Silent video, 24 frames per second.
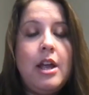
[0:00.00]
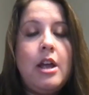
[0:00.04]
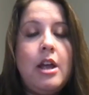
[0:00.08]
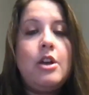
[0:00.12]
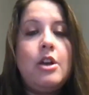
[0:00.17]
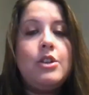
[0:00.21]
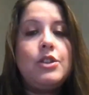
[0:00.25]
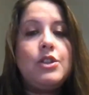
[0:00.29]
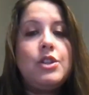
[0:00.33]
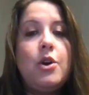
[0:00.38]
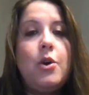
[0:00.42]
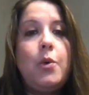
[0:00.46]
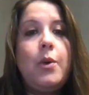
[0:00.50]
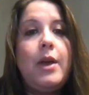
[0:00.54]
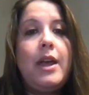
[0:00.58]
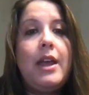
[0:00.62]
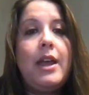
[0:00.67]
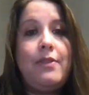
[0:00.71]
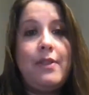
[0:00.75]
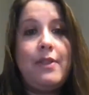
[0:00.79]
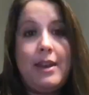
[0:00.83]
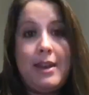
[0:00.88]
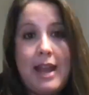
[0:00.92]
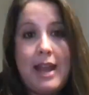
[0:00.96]
So in
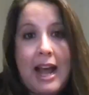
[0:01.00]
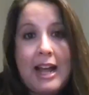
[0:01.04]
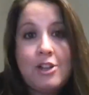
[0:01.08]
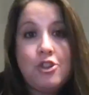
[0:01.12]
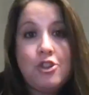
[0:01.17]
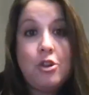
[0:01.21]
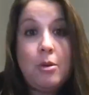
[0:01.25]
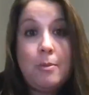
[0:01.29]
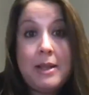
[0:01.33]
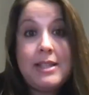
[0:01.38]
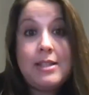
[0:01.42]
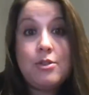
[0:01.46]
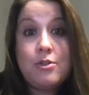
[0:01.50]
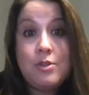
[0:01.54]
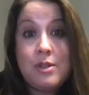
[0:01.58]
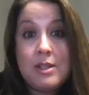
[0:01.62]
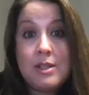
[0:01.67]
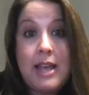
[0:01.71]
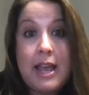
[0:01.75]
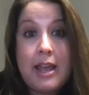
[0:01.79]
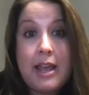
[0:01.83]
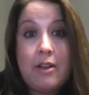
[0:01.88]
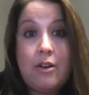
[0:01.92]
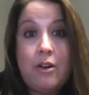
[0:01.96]
the natural menstrual
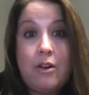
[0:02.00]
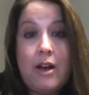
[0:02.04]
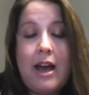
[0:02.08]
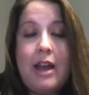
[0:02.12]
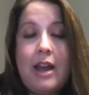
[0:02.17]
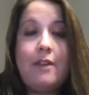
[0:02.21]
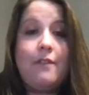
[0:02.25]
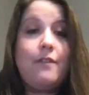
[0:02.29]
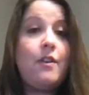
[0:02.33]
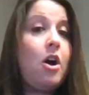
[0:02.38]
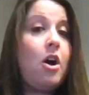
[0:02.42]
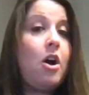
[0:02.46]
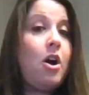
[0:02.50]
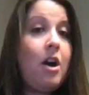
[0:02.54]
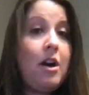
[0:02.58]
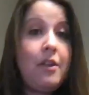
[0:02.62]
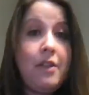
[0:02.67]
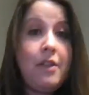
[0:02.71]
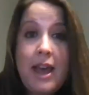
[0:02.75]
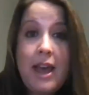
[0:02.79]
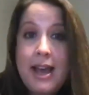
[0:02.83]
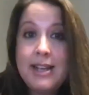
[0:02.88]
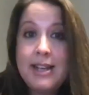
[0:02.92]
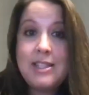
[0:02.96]
cycle, out of all
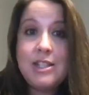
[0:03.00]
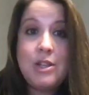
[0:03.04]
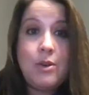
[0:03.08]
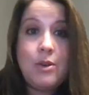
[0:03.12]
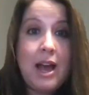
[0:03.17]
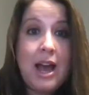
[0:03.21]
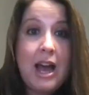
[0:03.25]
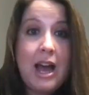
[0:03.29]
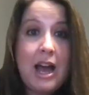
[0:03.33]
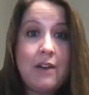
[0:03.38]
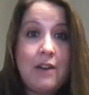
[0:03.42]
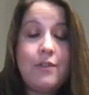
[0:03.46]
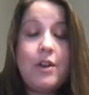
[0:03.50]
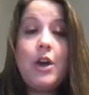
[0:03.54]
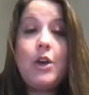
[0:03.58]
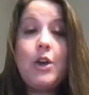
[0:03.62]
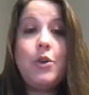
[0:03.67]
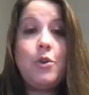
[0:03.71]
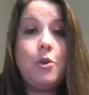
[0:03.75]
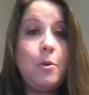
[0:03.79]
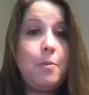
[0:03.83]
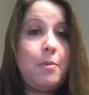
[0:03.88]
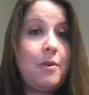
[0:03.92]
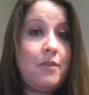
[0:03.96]
the eggs you have, a
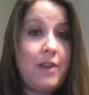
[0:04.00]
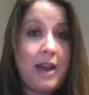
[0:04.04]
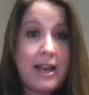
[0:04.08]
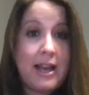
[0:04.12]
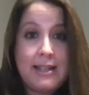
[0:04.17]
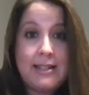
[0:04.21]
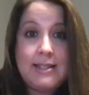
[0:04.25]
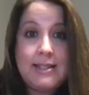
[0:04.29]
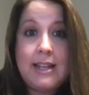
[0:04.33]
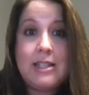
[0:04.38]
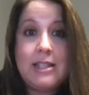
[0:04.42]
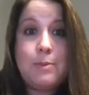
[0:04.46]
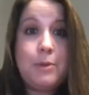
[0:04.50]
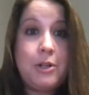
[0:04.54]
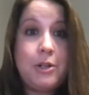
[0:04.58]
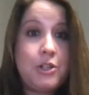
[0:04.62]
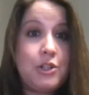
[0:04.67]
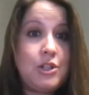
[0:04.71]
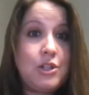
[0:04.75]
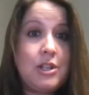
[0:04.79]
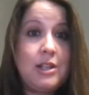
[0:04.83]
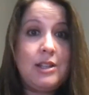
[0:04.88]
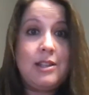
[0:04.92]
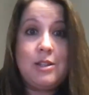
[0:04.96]
group of eggs gets pushed
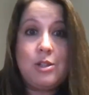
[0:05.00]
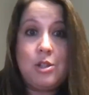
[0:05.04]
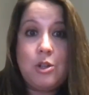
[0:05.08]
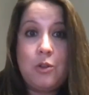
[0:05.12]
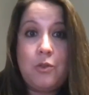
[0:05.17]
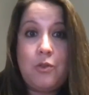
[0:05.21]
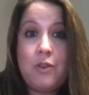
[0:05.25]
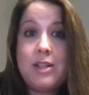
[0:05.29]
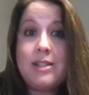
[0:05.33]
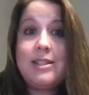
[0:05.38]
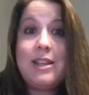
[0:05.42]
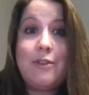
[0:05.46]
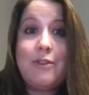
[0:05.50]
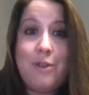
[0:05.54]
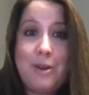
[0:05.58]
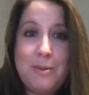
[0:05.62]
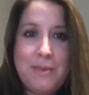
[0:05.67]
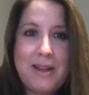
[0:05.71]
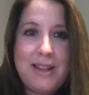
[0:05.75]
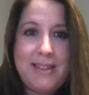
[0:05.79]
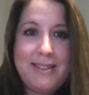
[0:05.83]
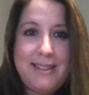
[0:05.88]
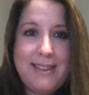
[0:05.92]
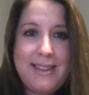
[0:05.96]
to the surface every
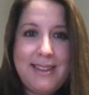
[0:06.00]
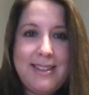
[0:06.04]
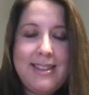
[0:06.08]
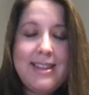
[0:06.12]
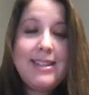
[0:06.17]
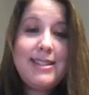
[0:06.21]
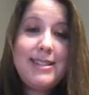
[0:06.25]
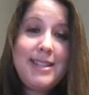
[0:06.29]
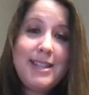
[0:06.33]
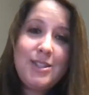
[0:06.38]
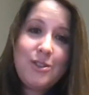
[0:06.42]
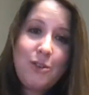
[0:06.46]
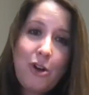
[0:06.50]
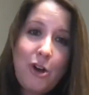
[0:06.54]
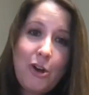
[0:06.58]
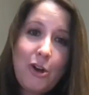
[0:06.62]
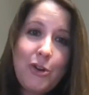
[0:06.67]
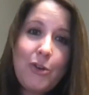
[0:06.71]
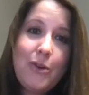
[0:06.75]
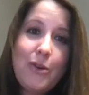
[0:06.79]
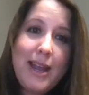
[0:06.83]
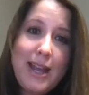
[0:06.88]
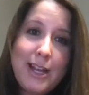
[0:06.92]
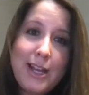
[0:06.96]
month. This is called
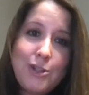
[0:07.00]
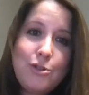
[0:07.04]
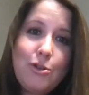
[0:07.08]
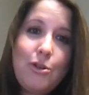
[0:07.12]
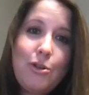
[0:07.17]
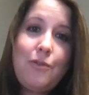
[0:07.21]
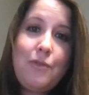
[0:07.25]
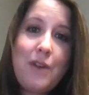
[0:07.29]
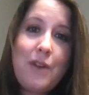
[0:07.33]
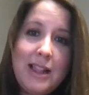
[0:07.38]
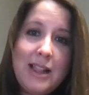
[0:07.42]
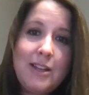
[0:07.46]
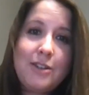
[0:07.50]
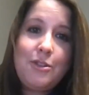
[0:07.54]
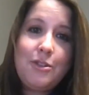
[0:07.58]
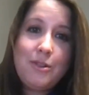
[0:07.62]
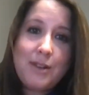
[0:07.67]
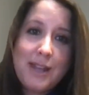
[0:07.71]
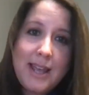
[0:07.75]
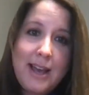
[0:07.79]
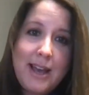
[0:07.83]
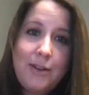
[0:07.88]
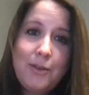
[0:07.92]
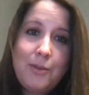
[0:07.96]
our antral follicle
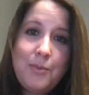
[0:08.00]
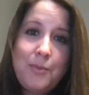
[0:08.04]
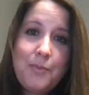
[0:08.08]
count.